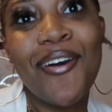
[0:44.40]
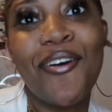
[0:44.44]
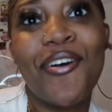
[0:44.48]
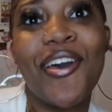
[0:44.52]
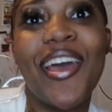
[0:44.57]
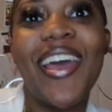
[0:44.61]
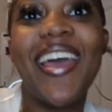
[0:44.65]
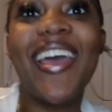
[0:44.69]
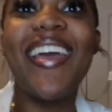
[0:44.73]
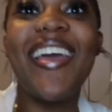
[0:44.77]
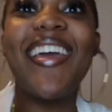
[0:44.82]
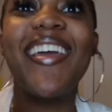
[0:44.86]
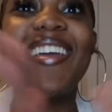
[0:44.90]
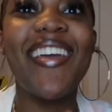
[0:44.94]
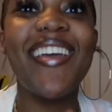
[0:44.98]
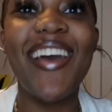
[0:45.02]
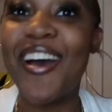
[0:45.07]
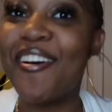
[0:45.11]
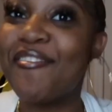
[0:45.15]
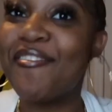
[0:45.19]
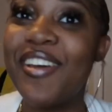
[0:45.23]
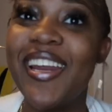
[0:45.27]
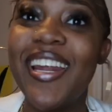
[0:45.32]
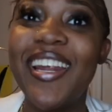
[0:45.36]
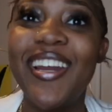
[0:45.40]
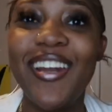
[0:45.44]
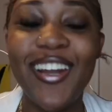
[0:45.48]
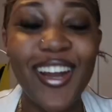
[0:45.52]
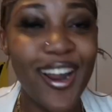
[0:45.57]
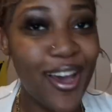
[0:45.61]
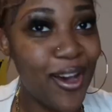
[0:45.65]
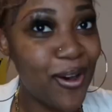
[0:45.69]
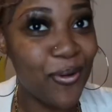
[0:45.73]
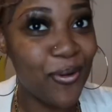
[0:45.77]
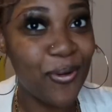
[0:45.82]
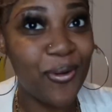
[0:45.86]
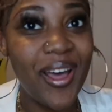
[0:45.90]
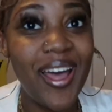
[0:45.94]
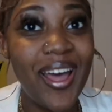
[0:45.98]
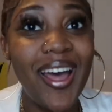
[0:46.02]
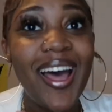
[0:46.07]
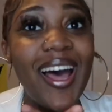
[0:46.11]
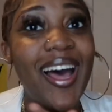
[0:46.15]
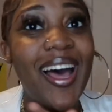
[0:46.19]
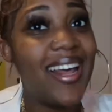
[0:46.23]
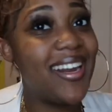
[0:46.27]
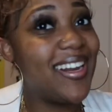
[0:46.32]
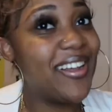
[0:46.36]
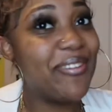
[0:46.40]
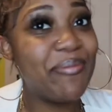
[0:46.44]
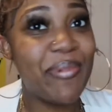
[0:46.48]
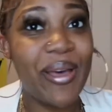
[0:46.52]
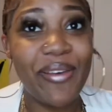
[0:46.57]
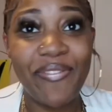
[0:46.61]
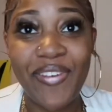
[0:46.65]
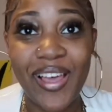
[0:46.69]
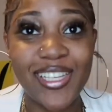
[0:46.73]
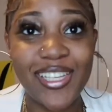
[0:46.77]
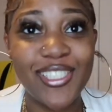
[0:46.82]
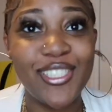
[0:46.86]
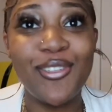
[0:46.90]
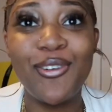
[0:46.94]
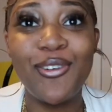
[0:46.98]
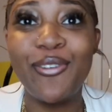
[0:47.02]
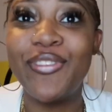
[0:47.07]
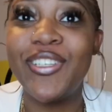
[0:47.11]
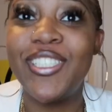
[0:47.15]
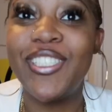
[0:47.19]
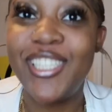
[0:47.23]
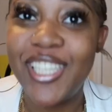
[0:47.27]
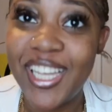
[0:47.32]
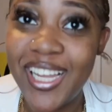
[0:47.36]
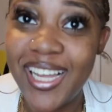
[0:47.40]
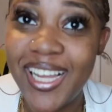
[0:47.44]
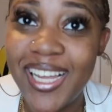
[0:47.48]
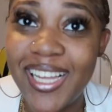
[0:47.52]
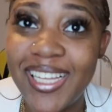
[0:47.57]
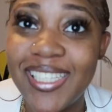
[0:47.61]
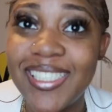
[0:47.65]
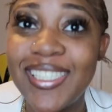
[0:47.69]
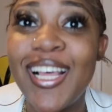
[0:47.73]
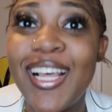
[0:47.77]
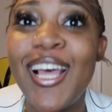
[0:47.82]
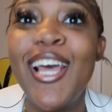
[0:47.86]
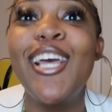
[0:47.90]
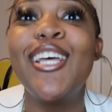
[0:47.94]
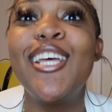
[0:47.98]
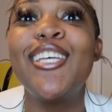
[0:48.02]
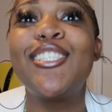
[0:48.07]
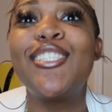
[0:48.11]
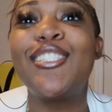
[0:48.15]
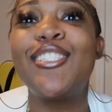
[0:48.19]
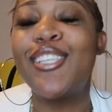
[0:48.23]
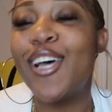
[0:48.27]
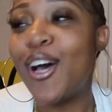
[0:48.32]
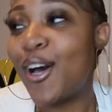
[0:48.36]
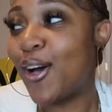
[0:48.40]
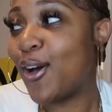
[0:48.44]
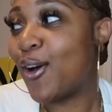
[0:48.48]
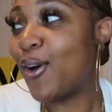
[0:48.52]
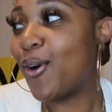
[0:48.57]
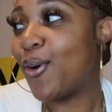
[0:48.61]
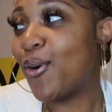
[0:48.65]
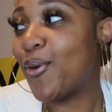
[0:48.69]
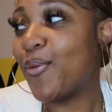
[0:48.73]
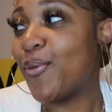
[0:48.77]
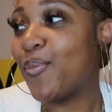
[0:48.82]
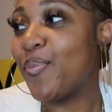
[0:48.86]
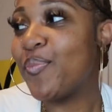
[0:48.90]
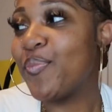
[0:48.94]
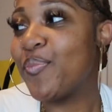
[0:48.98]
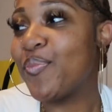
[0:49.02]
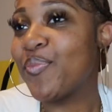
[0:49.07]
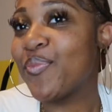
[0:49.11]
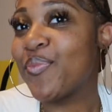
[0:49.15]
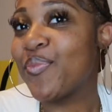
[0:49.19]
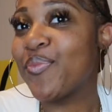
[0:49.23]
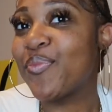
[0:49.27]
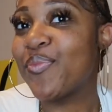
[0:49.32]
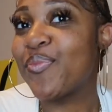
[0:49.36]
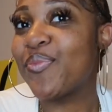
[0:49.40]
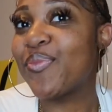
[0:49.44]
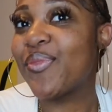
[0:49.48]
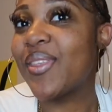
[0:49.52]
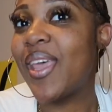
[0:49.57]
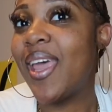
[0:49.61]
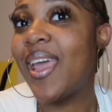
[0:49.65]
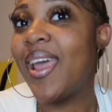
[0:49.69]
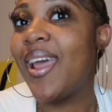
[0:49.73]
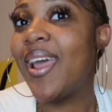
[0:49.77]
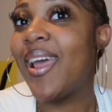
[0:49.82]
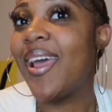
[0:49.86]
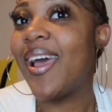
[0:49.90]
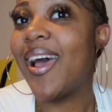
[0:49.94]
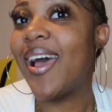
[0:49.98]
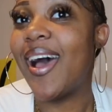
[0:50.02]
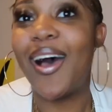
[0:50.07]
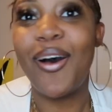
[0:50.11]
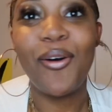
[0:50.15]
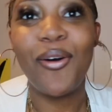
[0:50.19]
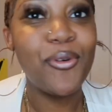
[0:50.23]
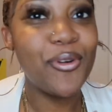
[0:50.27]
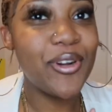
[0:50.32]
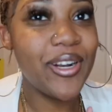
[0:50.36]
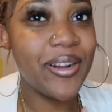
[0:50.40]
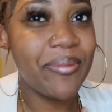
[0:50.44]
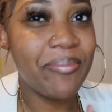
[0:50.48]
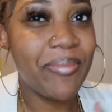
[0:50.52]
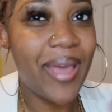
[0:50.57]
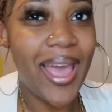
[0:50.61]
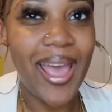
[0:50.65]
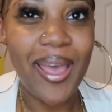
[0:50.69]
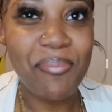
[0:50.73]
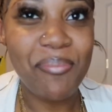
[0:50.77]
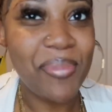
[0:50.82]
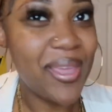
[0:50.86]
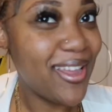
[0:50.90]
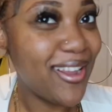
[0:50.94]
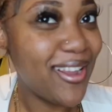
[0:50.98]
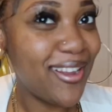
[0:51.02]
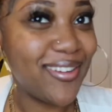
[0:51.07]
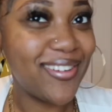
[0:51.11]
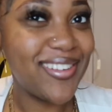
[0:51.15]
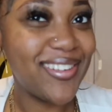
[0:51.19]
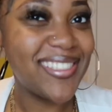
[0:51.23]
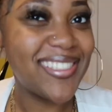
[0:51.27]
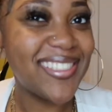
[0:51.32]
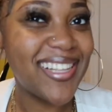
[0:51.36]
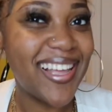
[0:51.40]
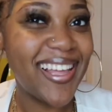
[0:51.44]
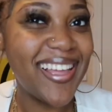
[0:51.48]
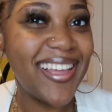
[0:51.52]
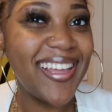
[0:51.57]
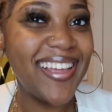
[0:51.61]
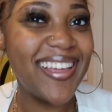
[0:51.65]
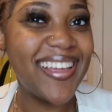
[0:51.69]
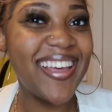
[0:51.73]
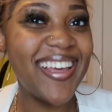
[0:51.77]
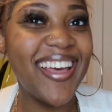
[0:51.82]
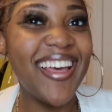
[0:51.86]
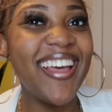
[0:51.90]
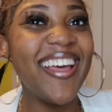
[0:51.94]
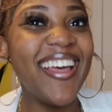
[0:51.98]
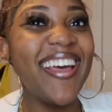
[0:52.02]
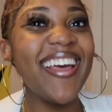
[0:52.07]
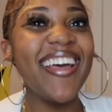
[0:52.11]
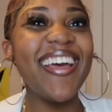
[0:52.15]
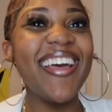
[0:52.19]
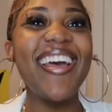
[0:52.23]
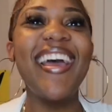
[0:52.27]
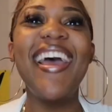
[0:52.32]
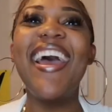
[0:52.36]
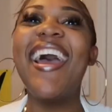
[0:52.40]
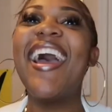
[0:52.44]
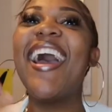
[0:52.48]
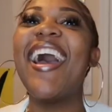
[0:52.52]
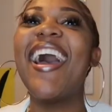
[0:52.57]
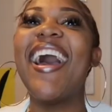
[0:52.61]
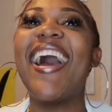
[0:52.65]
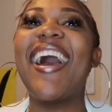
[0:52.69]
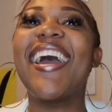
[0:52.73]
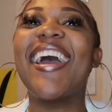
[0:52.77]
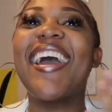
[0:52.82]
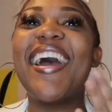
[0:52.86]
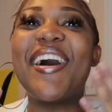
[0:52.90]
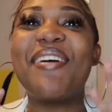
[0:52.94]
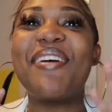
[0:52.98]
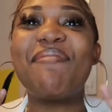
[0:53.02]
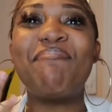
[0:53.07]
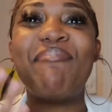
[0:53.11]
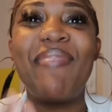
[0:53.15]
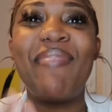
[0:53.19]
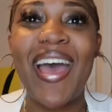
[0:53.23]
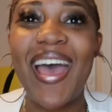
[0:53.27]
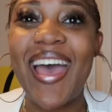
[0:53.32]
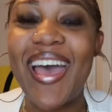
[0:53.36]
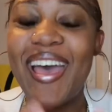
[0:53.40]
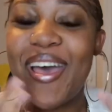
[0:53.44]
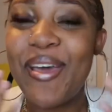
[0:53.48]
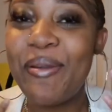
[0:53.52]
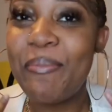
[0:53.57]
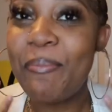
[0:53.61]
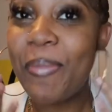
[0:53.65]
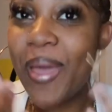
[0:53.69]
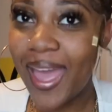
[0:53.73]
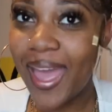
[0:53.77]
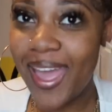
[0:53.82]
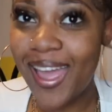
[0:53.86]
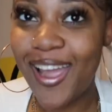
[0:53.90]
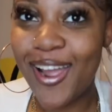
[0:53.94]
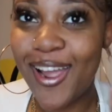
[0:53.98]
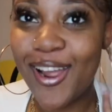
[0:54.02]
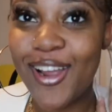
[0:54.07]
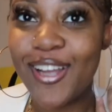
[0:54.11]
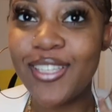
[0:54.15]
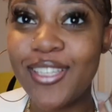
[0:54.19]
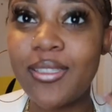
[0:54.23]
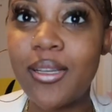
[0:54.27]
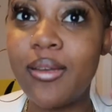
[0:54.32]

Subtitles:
Y'all already know I love my Fashion Nova jeans. So, I ordered mad pairs. Like, I got mad pairs.